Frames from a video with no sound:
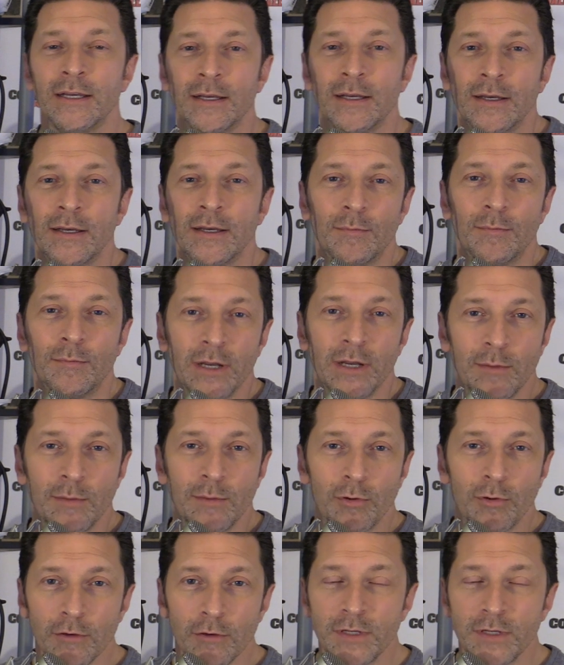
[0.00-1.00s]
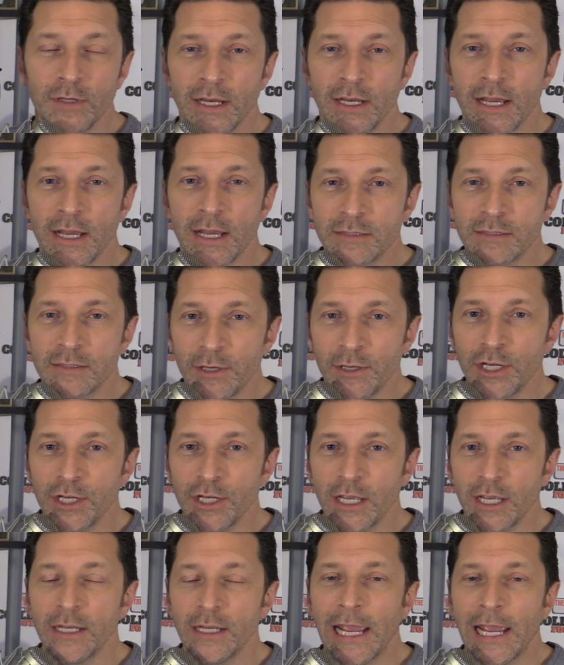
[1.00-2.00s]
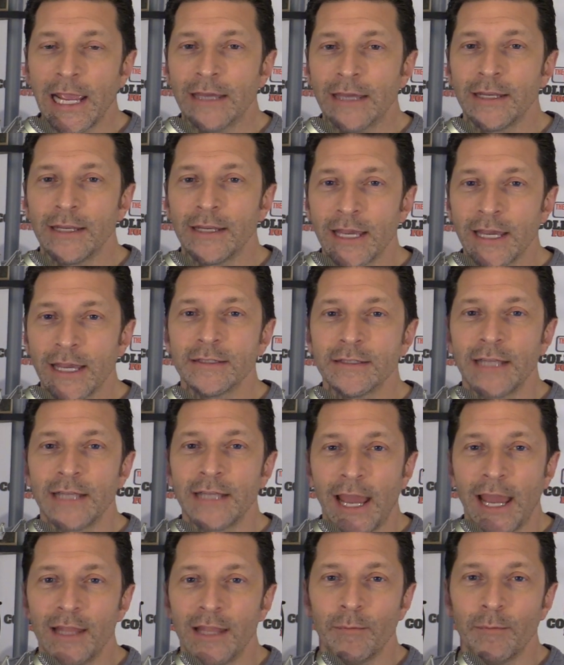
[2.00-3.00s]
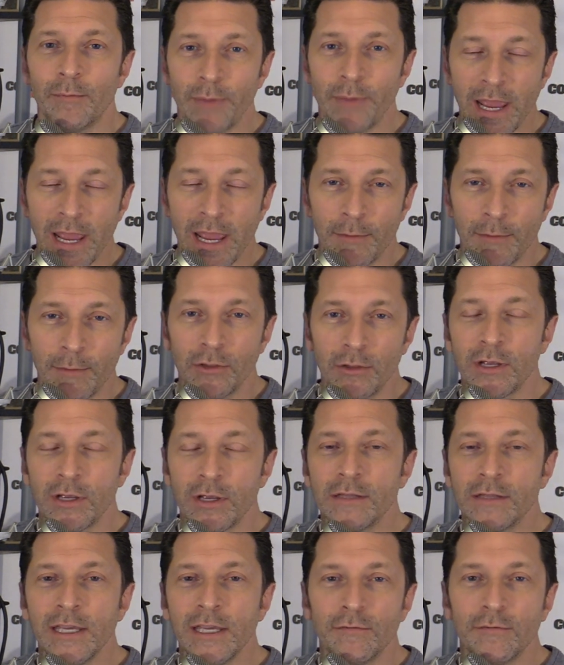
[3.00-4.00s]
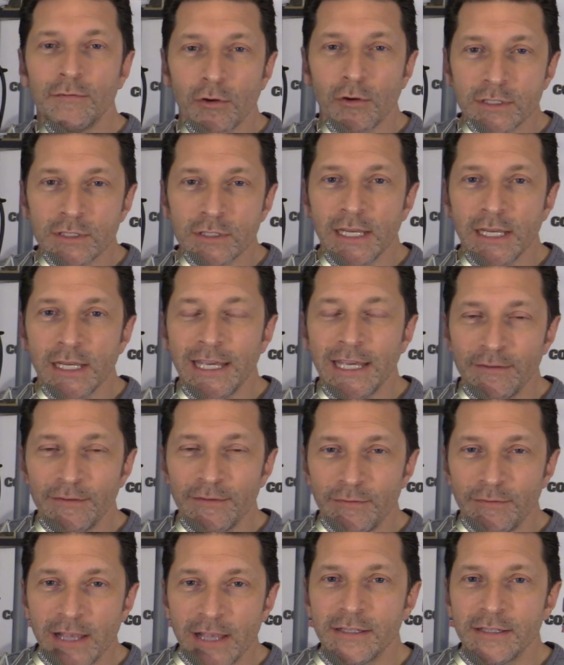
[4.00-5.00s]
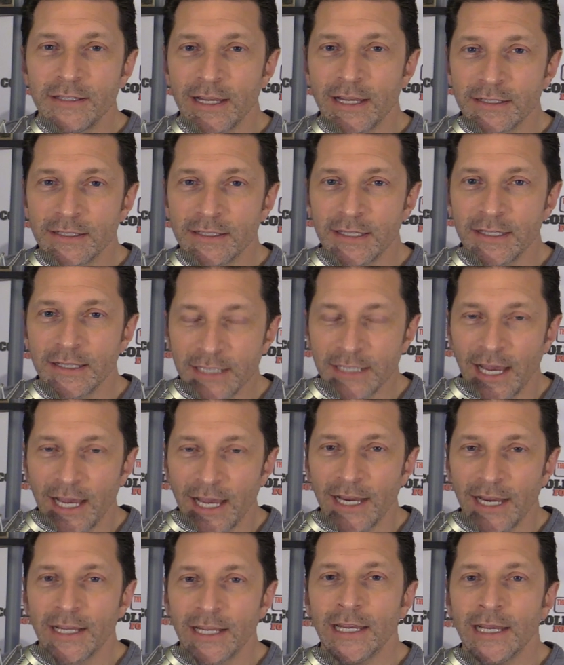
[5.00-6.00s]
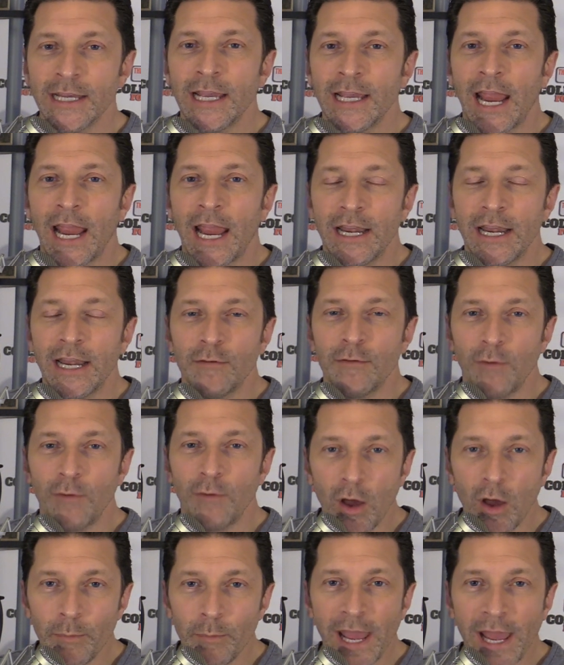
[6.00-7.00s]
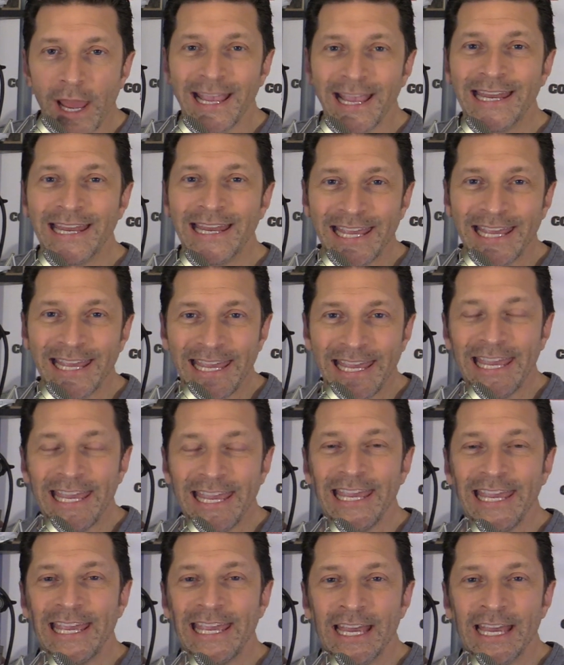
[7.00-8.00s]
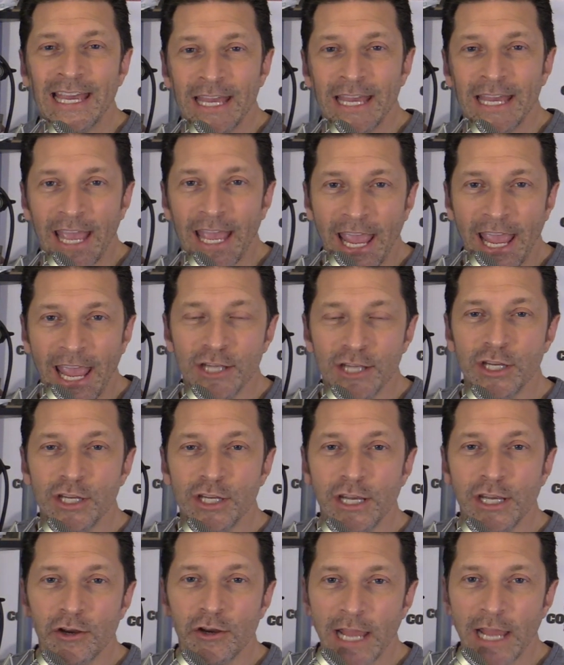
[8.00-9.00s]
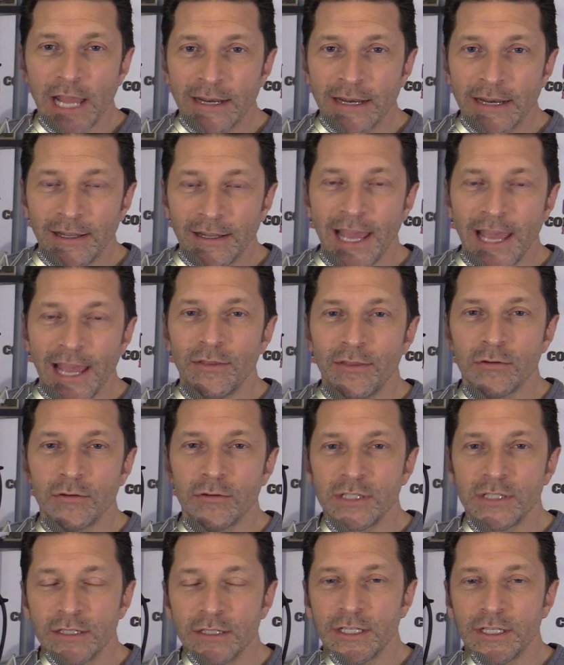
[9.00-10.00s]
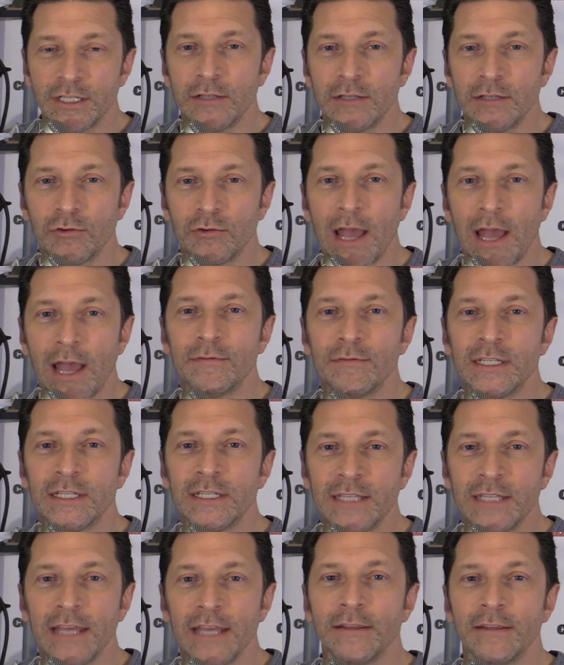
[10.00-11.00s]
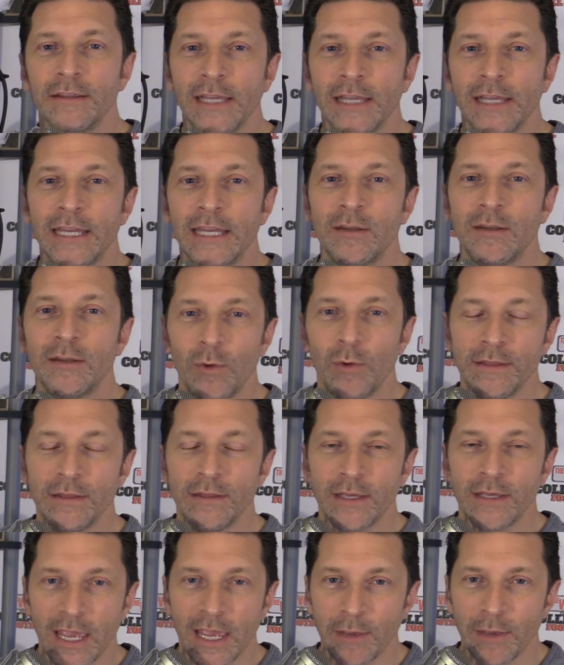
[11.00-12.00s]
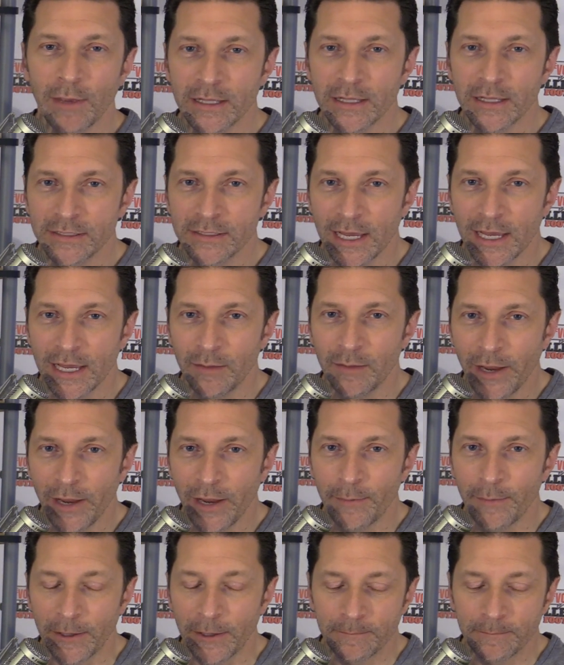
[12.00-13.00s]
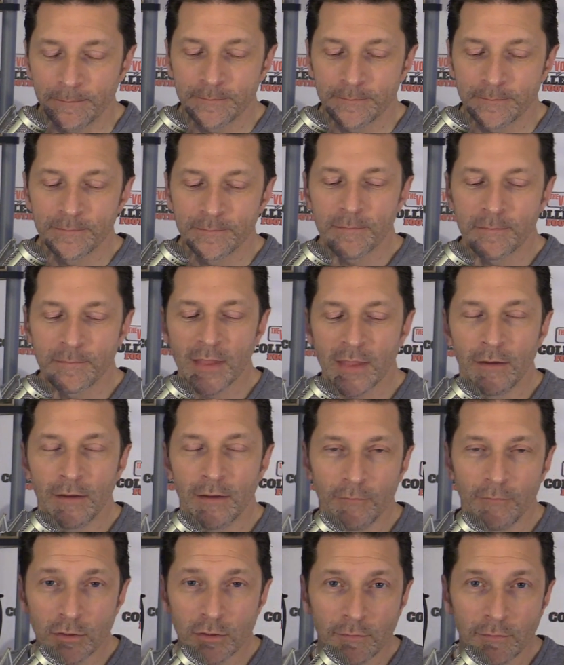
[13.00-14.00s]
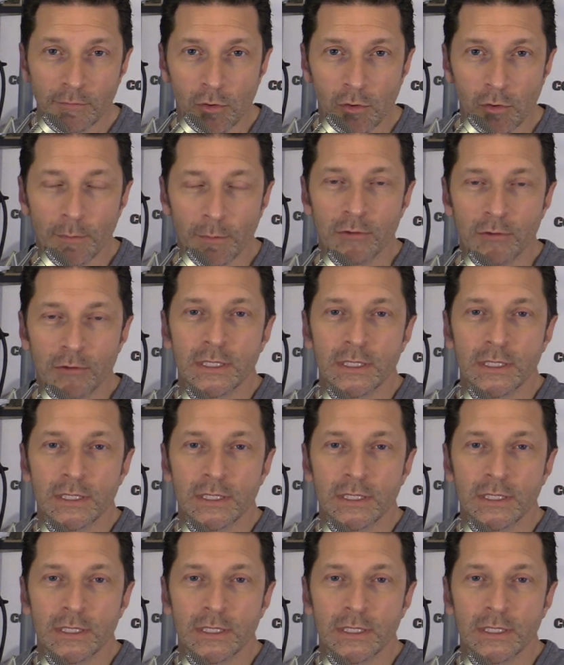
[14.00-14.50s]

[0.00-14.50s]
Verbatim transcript: but he proved it against Michigan and against Alabama. Look at the adversity he faced against the Tide, and he fought back, and he engineered and led those touchdown drives to take the lead and win the game against Alabama, first and foremost.